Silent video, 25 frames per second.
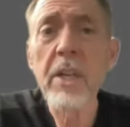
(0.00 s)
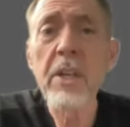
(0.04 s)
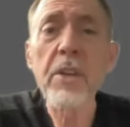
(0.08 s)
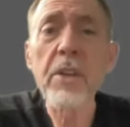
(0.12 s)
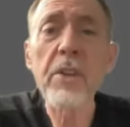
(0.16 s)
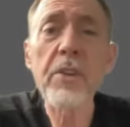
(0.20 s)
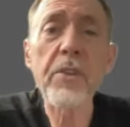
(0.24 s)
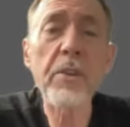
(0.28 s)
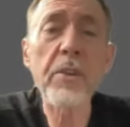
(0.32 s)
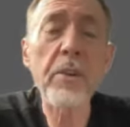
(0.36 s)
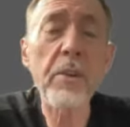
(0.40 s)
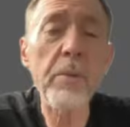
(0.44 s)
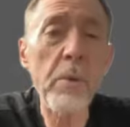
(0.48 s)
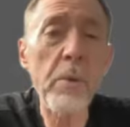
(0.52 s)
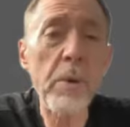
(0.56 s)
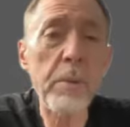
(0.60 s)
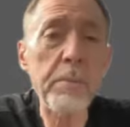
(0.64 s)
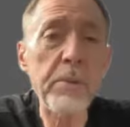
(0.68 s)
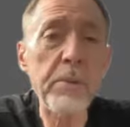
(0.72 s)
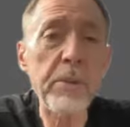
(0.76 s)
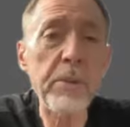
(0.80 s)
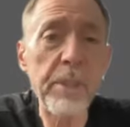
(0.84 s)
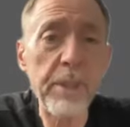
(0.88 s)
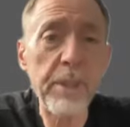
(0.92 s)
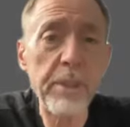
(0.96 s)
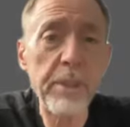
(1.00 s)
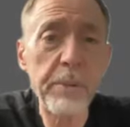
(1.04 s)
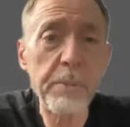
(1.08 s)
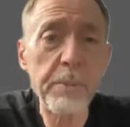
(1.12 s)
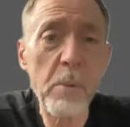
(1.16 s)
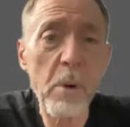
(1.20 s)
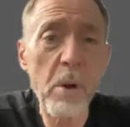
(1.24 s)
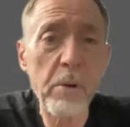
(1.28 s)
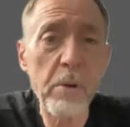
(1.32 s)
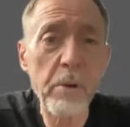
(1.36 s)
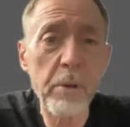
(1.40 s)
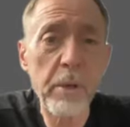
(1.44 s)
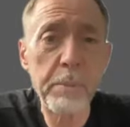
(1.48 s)
You're 31%
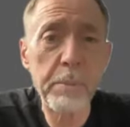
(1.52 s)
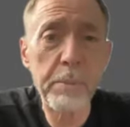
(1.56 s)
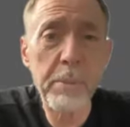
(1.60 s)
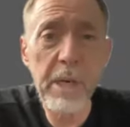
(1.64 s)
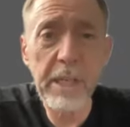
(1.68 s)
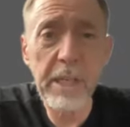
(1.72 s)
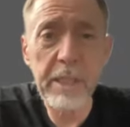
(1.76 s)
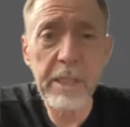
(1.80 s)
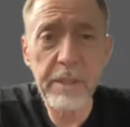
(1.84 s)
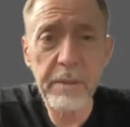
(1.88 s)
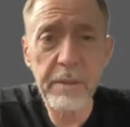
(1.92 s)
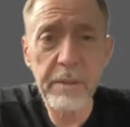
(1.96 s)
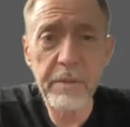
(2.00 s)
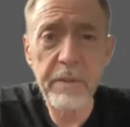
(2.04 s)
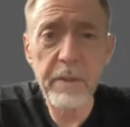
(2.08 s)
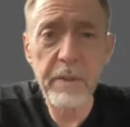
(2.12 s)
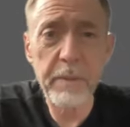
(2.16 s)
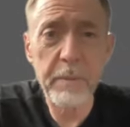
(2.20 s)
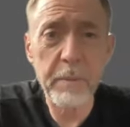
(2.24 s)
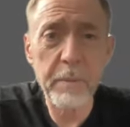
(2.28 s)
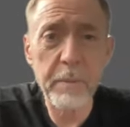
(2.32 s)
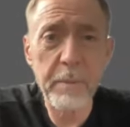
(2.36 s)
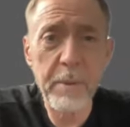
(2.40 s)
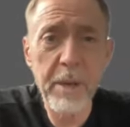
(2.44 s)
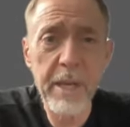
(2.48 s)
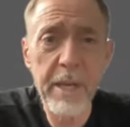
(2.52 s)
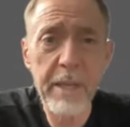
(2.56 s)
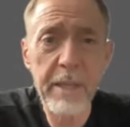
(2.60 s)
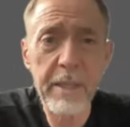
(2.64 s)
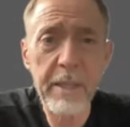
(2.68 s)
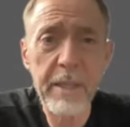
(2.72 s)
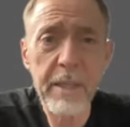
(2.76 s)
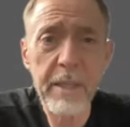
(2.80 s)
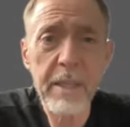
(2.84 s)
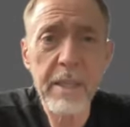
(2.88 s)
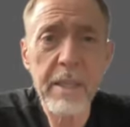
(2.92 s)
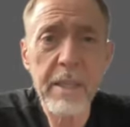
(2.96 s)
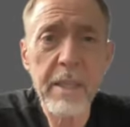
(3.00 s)
smarter in a positive frame of mind.
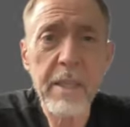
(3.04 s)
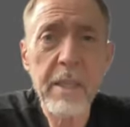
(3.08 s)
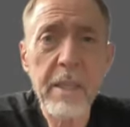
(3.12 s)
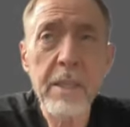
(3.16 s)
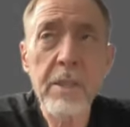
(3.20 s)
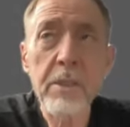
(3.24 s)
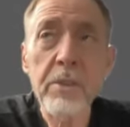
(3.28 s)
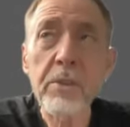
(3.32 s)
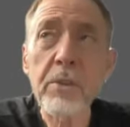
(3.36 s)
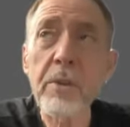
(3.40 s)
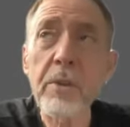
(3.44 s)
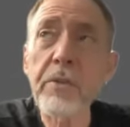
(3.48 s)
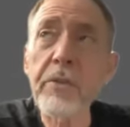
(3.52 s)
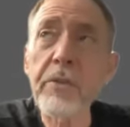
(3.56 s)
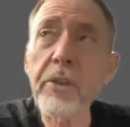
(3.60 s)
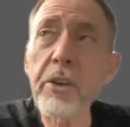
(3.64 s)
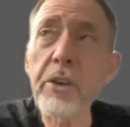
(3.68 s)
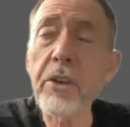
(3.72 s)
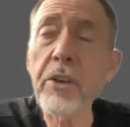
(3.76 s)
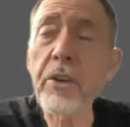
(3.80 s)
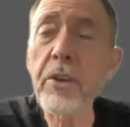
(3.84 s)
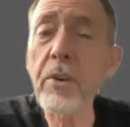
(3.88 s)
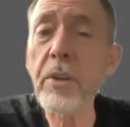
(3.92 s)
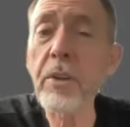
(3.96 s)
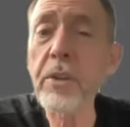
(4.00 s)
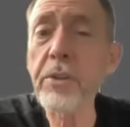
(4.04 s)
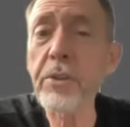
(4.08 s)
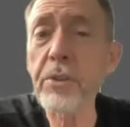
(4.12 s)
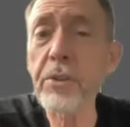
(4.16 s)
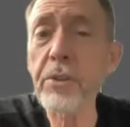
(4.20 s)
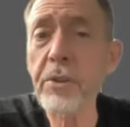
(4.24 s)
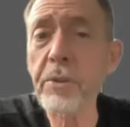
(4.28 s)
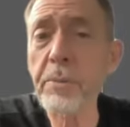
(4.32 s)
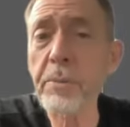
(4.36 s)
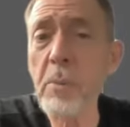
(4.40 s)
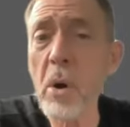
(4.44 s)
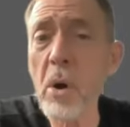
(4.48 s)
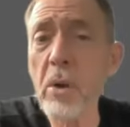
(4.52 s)
So if you're curious, you're
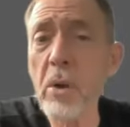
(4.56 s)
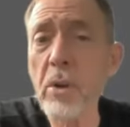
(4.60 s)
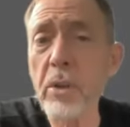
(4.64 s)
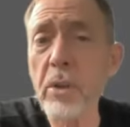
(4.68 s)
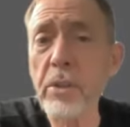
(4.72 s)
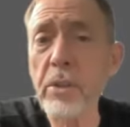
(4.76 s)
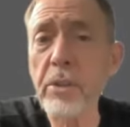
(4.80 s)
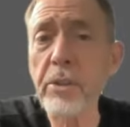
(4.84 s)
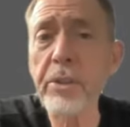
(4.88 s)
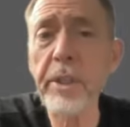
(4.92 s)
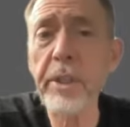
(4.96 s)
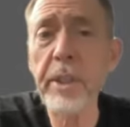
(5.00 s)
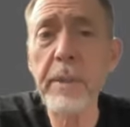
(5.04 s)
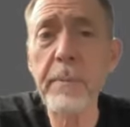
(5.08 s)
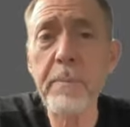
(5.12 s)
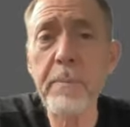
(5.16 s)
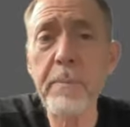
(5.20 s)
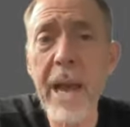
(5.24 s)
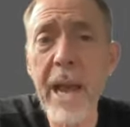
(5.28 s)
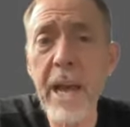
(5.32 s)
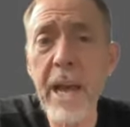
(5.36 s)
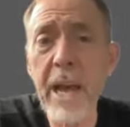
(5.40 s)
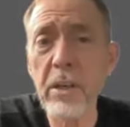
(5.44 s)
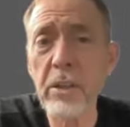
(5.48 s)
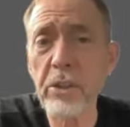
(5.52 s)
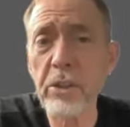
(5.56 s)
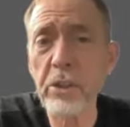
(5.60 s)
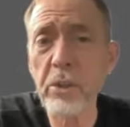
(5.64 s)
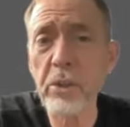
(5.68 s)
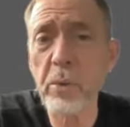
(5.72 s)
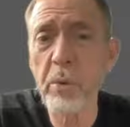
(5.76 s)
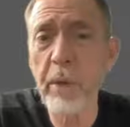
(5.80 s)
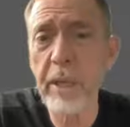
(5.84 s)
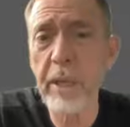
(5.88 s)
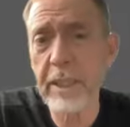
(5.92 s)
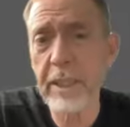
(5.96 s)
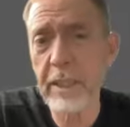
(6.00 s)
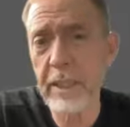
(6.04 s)
smarter. You're seeing patterns
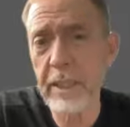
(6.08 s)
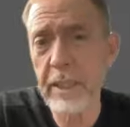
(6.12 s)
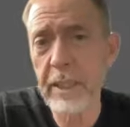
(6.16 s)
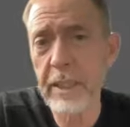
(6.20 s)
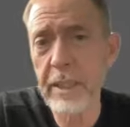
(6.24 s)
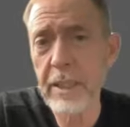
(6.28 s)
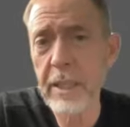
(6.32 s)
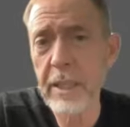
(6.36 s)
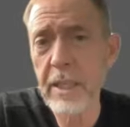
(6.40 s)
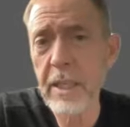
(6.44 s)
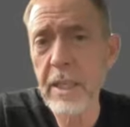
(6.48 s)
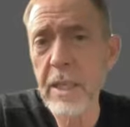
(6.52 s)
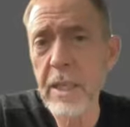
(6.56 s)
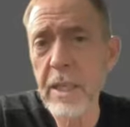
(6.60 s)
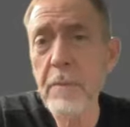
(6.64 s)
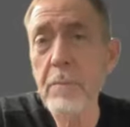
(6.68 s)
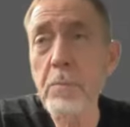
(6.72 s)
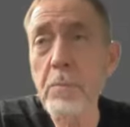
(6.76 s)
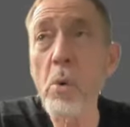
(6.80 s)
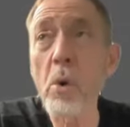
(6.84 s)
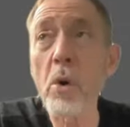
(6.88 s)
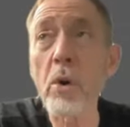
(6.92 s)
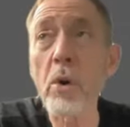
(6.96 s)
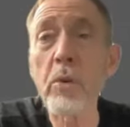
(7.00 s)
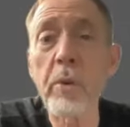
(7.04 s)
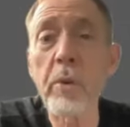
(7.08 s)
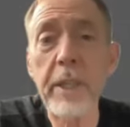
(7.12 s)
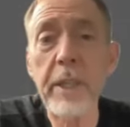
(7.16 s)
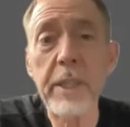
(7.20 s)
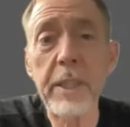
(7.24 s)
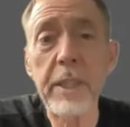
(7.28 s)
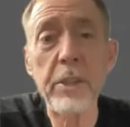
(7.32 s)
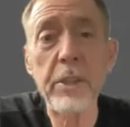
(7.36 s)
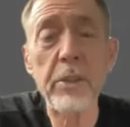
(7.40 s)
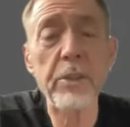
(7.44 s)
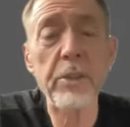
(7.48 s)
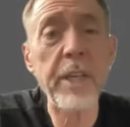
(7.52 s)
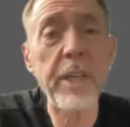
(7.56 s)
quickly, more
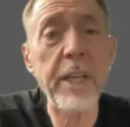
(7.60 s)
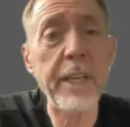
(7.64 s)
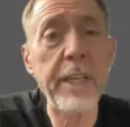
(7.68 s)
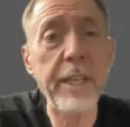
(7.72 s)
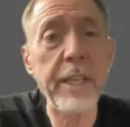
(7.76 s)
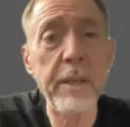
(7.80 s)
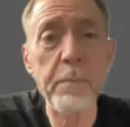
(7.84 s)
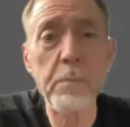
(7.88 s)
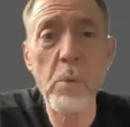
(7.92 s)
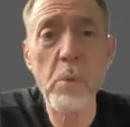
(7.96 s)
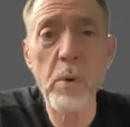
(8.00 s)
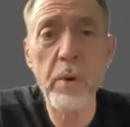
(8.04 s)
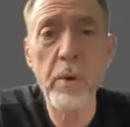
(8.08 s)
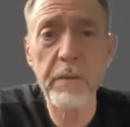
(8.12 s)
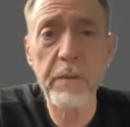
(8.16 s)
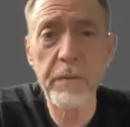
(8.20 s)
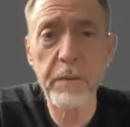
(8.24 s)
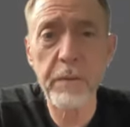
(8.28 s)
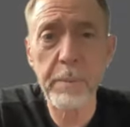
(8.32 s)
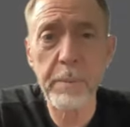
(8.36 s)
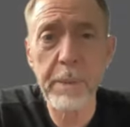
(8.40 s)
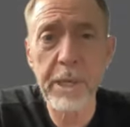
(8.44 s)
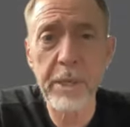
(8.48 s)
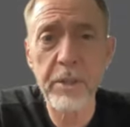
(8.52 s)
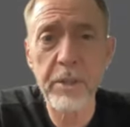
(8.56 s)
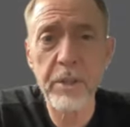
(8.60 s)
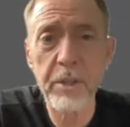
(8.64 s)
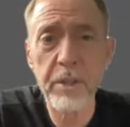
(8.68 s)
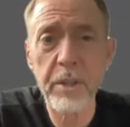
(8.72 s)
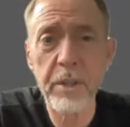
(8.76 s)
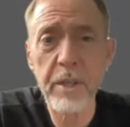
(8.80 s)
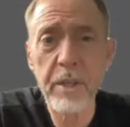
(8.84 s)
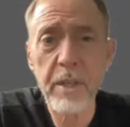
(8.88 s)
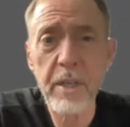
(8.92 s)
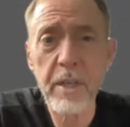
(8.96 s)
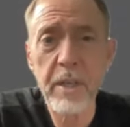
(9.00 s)
quickly. You're taking in more information.